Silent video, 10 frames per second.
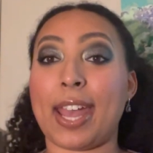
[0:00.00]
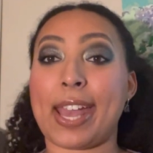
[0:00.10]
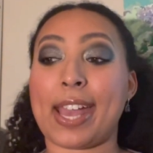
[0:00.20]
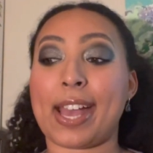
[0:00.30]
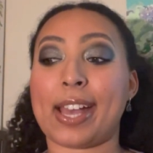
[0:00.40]

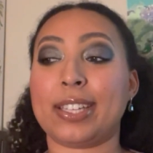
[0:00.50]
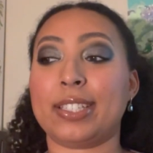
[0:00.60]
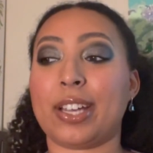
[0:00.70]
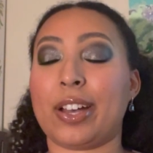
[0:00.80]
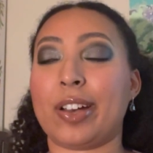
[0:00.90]
And
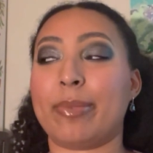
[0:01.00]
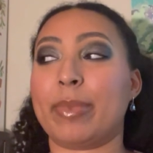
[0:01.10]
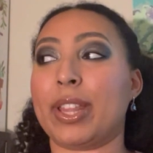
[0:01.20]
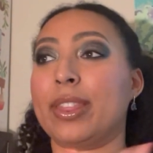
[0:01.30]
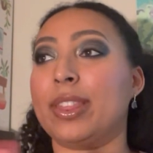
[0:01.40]

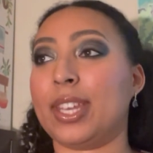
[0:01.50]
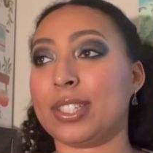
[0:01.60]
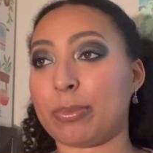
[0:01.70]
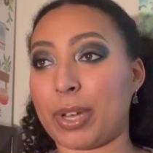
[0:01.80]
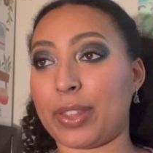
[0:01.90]

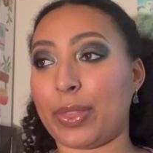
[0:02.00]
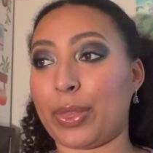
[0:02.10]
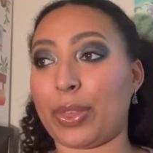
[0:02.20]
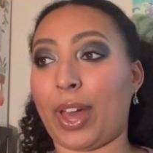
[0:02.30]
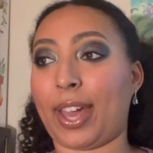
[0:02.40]
this
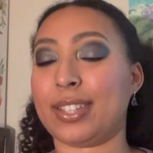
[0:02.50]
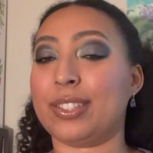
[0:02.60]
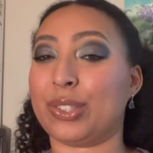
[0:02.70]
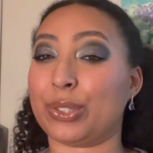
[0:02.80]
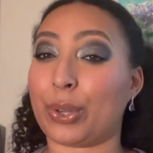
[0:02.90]
month I
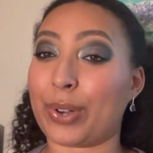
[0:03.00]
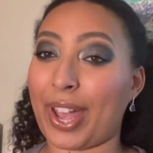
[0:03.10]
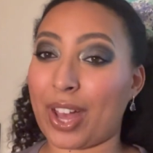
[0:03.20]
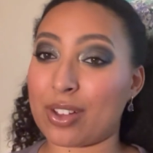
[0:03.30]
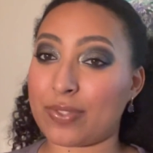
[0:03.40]
still don't
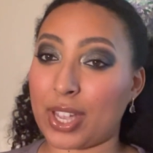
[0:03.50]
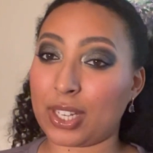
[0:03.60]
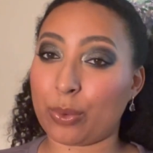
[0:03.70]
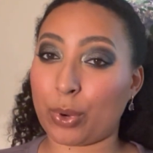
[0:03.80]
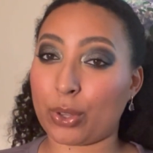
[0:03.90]
have
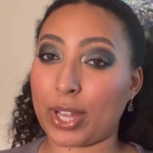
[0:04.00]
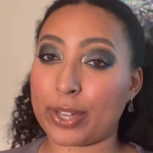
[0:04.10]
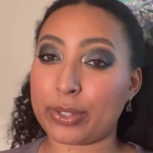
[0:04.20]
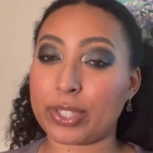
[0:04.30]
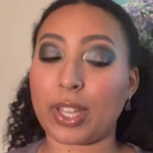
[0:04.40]
any
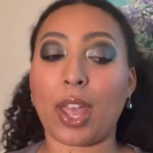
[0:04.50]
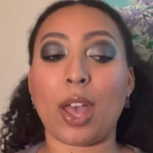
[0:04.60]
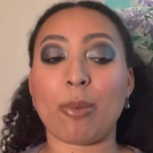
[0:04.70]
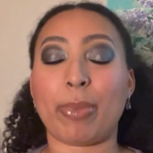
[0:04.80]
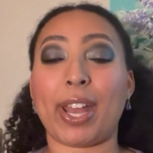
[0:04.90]
rollouts,
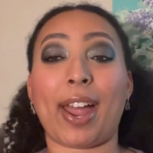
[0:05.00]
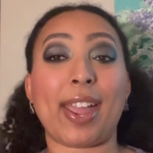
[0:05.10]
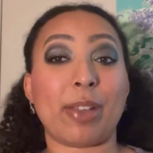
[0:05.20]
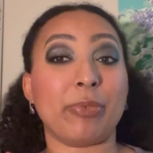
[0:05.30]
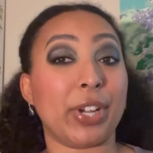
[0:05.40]
but I
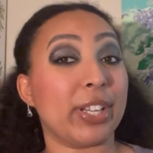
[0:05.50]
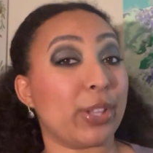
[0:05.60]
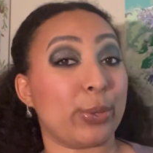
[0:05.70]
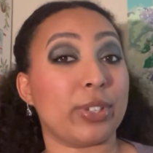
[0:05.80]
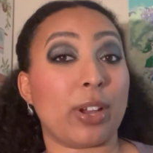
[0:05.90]
am very
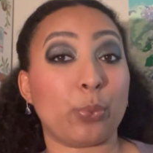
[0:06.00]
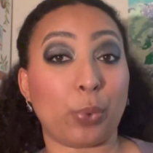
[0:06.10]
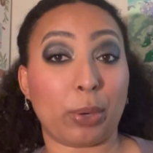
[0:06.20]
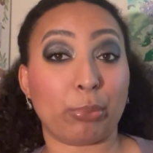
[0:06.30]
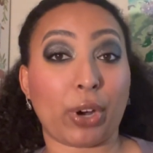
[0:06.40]
close on
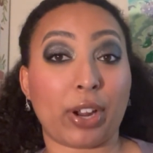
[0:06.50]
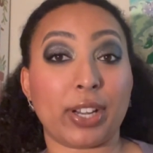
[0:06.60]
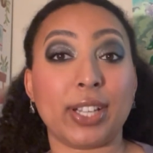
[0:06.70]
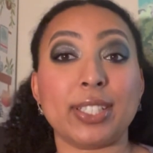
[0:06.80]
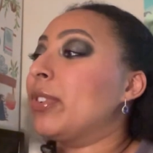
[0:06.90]
one
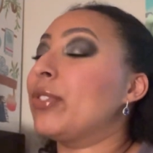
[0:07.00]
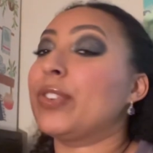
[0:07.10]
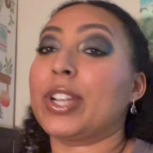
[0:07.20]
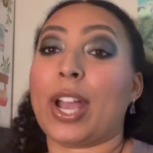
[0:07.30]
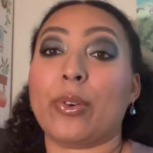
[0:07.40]
product.
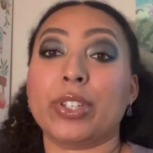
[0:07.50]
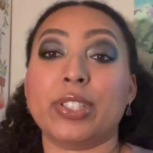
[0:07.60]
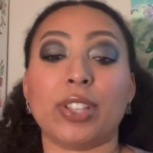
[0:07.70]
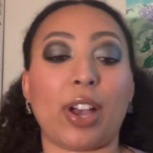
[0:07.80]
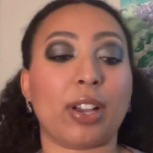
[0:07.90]
For now, I'll
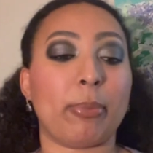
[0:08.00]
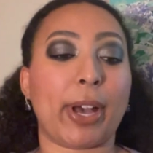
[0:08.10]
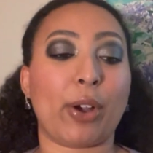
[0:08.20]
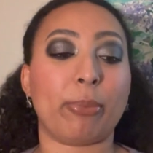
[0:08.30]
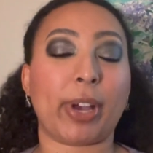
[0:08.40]
just talk
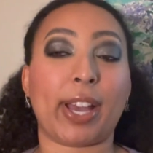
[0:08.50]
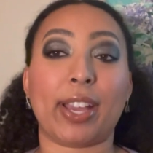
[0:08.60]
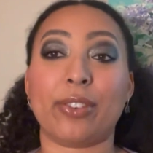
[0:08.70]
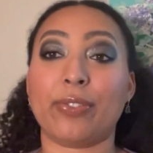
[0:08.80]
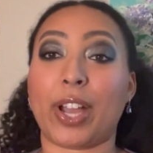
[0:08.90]
about
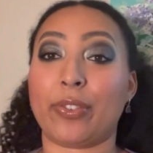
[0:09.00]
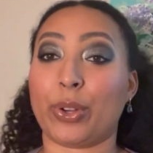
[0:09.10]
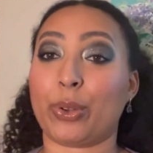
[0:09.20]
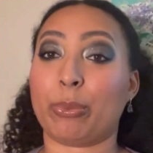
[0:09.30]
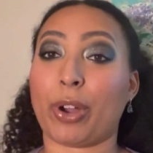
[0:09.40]
my 5 year
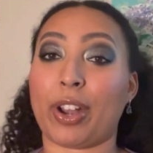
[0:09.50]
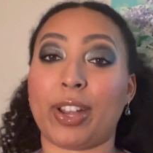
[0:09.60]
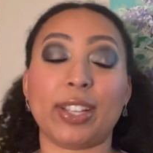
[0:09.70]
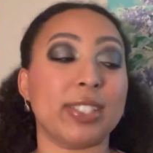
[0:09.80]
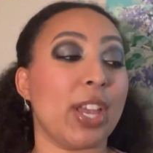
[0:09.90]
old
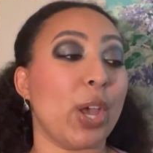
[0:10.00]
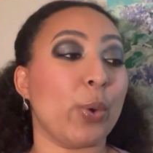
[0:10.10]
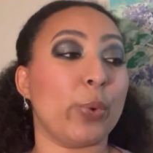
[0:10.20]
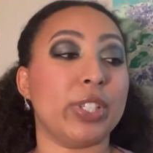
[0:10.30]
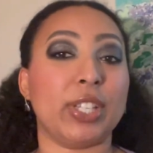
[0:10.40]
product,
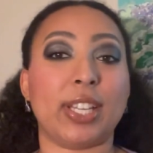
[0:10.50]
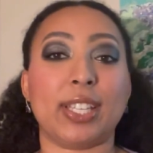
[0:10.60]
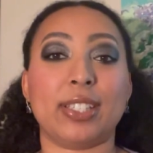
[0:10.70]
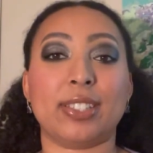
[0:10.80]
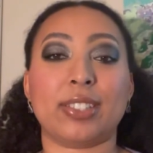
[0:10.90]
which
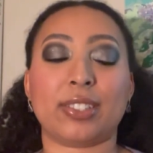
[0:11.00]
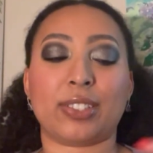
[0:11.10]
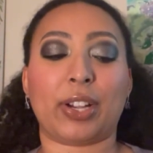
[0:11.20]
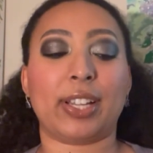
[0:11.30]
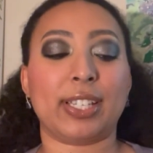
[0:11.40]
is,
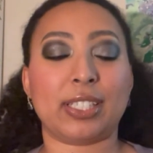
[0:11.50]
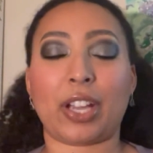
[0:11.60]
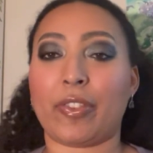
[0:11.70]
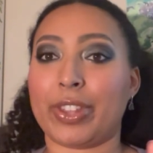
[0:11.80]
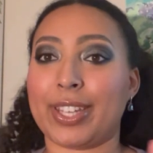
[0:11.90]
sorry, I need to
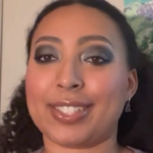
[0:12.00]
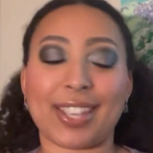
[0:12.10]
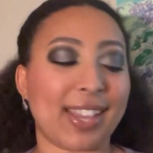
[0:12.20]
cover this.